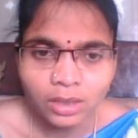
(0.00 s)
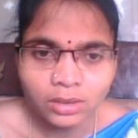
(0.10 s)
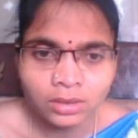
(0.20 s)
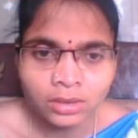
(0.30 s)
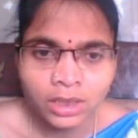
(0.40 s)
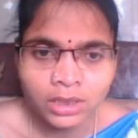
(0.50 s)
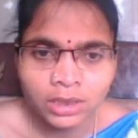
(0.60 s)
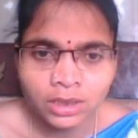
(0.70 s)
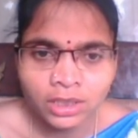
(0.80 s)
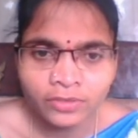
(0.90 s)
So next,
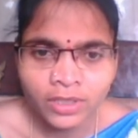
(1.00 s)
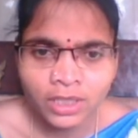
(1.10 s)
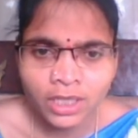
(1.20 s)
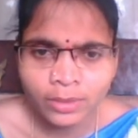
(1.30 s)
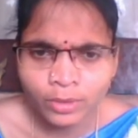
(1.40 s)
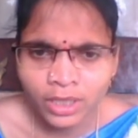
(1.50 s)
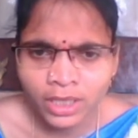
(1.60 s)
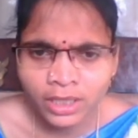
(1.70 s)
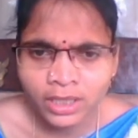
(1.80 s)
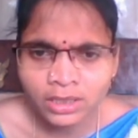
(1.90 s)
define
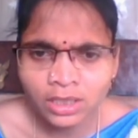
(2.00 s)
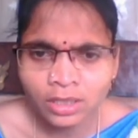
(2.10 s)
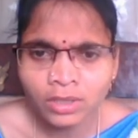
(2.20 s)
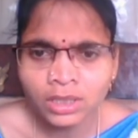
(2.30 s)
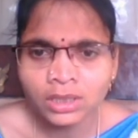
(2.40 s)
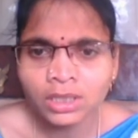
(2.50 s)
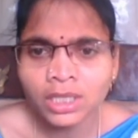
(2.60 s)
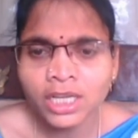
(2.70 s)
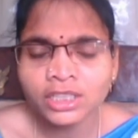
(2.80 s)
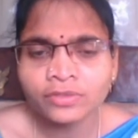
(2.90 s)
carbohydrates. How are they
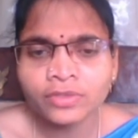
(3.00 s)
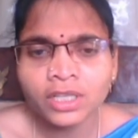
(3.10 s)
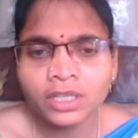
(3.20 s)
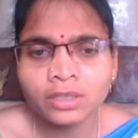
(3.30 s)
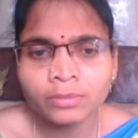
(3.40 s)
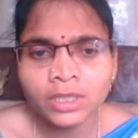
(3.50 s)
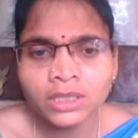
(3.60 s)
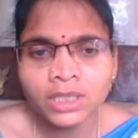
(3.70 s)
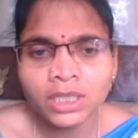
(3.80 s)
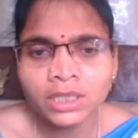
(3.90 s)
classified
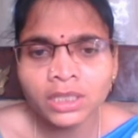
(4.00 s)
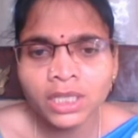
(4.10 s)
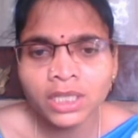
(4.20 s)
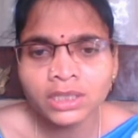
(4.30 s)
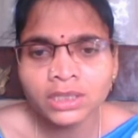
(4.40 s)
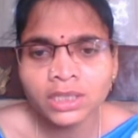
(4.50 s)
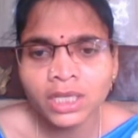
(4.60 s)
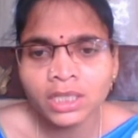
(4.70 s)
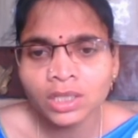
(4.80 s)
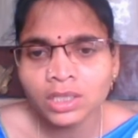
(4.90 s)
based on the taste,
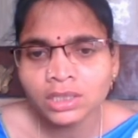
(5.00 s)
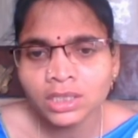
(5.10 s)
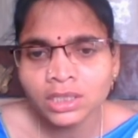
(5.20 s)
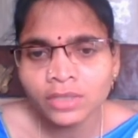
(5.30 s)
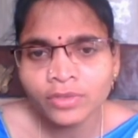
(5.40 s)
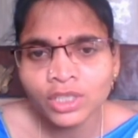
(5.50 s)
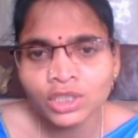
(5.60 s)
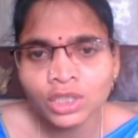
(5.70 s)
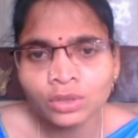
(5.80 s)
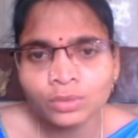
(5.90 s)
hydrolysis, and
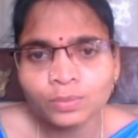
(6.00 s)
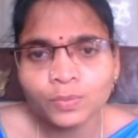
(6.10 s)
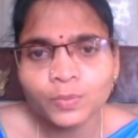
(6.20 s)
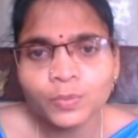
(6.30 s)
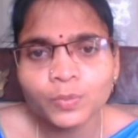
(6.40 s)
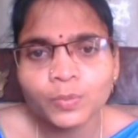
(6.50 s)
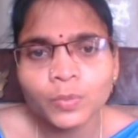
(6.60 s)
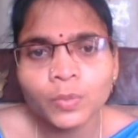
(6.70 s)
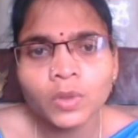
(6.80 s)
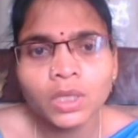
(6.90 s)
function?
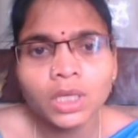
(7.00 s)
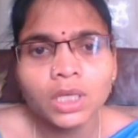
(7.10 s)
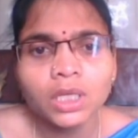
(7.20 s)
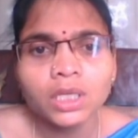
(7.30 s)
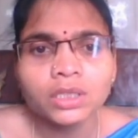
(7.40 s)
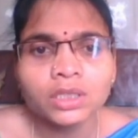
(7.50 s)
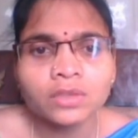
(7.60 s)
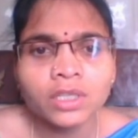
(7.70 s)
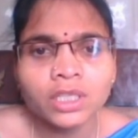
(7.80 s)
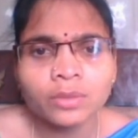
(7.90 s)
Okay. So
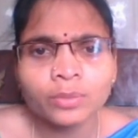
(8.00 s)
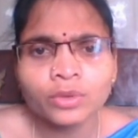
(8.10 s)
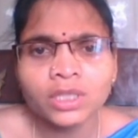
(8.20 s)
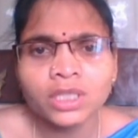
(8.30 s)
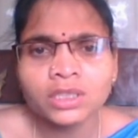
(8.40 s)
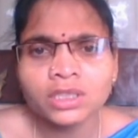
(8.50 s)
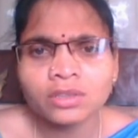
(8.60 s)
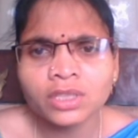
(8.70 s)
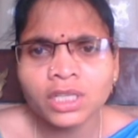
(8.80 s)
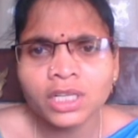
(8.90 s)
what are proteins?
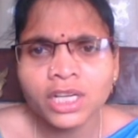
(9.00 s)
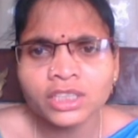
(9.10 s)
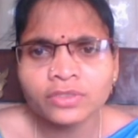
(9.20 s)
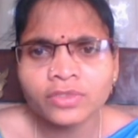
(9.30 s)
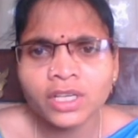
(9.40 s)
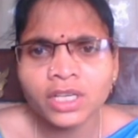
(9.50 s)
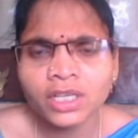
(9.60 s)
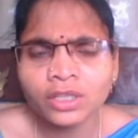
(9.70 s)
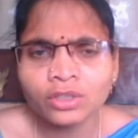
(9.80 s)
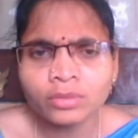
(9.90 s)
How they are classified
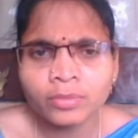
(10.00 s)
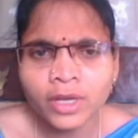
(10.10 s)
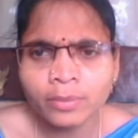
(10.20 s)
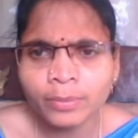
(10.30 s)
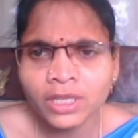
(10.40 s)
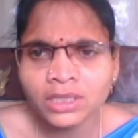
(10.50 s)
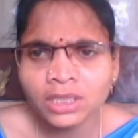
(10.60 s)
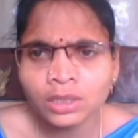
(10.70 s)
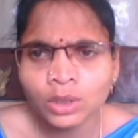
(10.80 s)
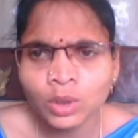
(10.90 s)
into fibrous
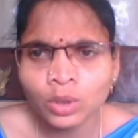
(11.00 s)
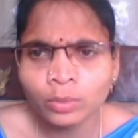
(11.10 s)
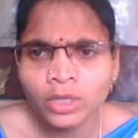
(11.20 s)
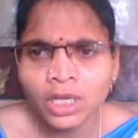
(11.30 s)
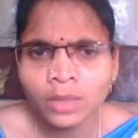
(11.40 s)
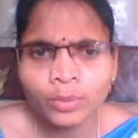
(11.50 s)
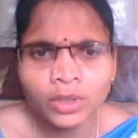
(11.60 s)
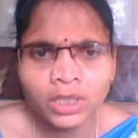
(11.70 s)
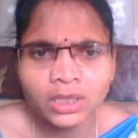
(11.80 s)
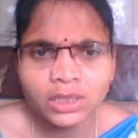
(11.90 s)
and globular
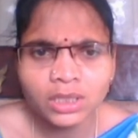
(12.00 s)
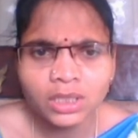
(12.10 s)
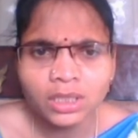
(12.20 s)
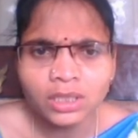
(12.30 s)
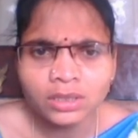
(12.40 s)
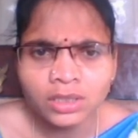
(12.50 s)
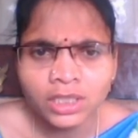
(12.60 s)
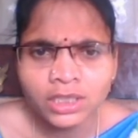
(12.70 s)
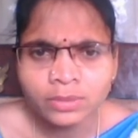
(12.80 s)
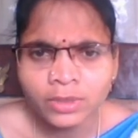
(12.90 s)
proteins. So then
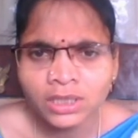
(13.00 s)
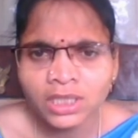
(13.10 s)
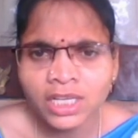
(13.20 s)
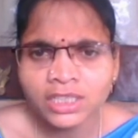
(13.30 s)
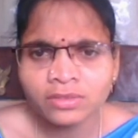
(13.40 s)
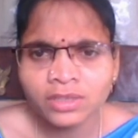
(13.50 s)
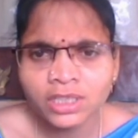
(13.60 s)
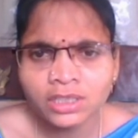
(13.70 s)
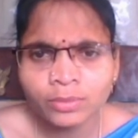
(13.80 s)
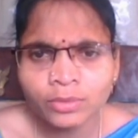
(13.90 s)
explain the
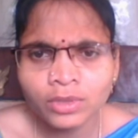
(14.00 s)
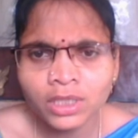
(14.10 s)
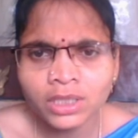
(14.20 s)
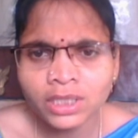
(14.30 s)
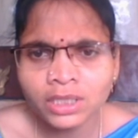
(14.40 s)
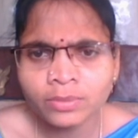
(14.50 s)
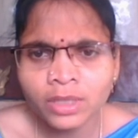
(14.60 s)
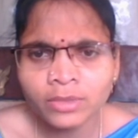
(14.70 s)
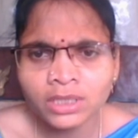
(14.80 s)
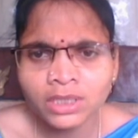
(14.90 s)
classification of proteins as
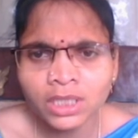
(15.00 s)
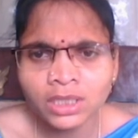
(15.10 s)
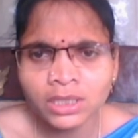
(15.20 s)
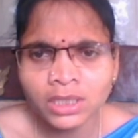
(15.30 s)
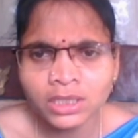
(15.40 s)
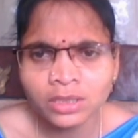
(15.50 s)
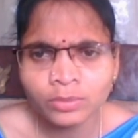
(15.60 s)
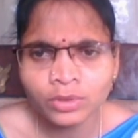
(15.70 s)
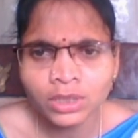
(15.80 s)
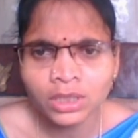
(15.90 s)
primary, secondary, tertiary
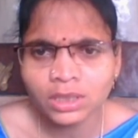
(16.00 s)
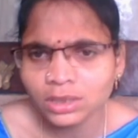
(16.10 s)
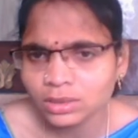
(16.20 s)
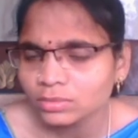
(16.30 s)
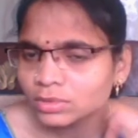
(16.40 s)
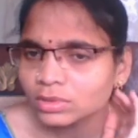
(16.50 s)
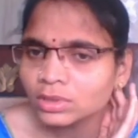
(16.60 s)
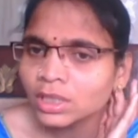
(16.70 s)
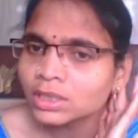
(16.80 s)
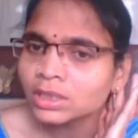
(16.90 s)
protein,
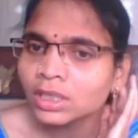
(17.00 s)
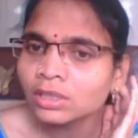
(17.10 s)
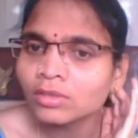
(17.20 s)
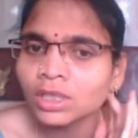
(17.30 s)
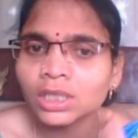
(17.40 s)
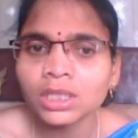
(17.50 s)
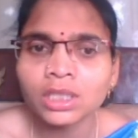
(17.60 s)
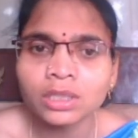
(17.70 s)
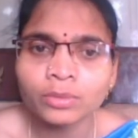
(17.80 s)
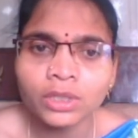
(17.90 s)
tertiary and
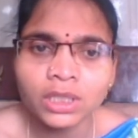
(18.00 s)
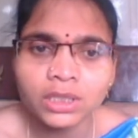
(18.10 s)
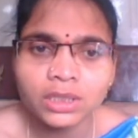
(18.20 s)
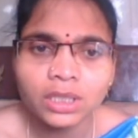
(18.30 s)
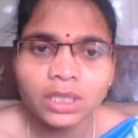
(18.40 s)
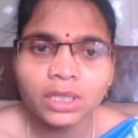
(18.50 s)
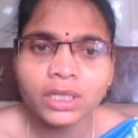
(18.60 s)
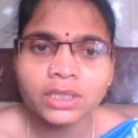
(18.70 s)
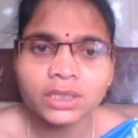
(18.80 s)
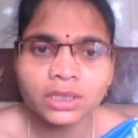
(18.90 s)
quaternary proteins.
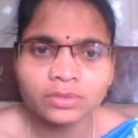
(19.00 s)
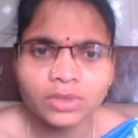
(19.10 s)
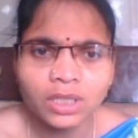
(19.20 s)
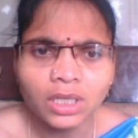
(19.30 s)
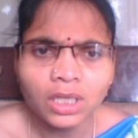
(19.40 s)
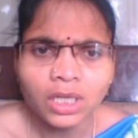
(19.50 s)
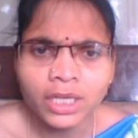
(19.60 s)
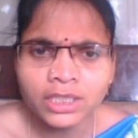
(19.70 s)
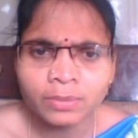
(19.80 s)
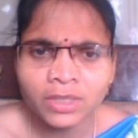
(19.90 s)
Next,
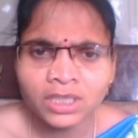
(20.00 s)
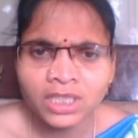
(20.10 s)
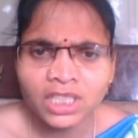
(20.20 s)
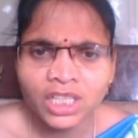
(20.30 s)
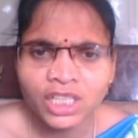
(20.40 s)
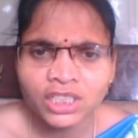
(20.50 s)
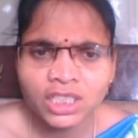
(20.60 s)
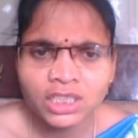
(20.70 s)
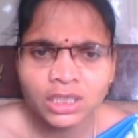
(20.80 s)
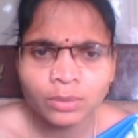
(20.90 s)
explain the
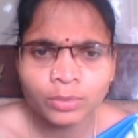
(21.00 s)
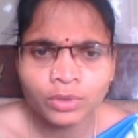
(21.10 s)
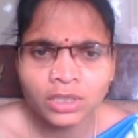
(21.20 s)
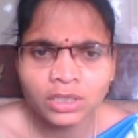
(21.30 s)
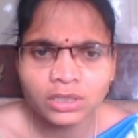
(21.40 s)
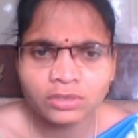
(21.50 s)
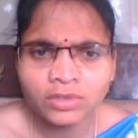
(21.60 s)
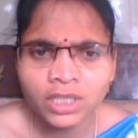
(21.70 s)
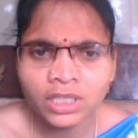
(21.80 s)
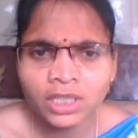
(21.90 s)
denaturation of proteins.
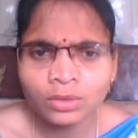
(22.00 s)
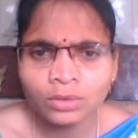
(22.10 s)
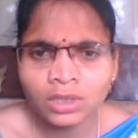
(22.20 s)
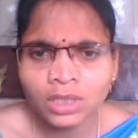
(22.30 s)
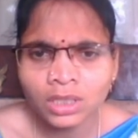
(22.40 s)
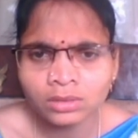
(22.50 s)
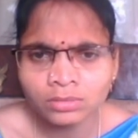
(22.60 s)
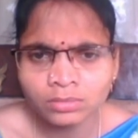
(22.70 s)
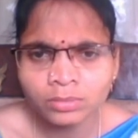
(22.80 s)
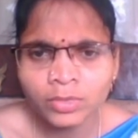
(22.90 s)
Write a note on
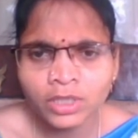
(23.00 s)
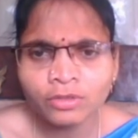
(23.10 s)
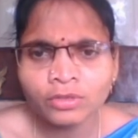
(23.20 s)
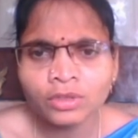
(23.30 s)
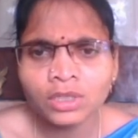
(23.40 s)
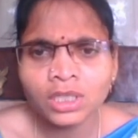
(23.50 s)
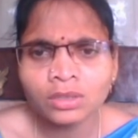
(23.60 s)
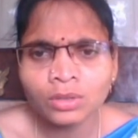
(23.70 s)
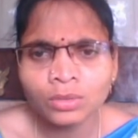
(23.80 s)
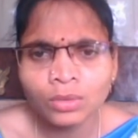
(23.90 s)
brief note
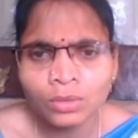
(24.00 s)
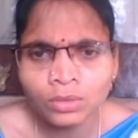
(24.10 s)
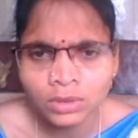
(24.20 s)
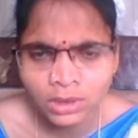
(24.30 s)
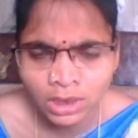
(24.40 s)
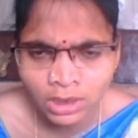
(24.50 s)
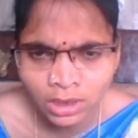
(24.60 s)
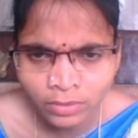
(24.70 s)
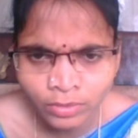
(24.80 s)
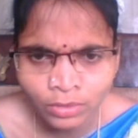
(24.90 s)
on glucose,
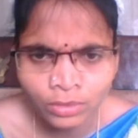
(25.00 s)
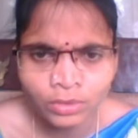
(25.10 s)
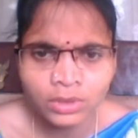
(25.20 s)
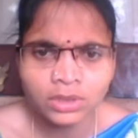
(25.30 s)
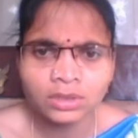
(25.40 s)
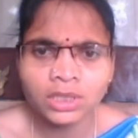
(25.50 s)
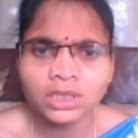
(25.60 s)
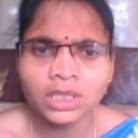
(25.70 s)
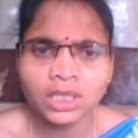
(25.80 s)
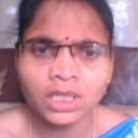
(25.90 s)
structure of glucose.
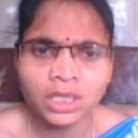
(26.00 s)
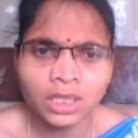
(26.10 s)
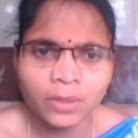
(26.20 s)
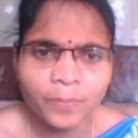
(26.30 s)
Next, organic.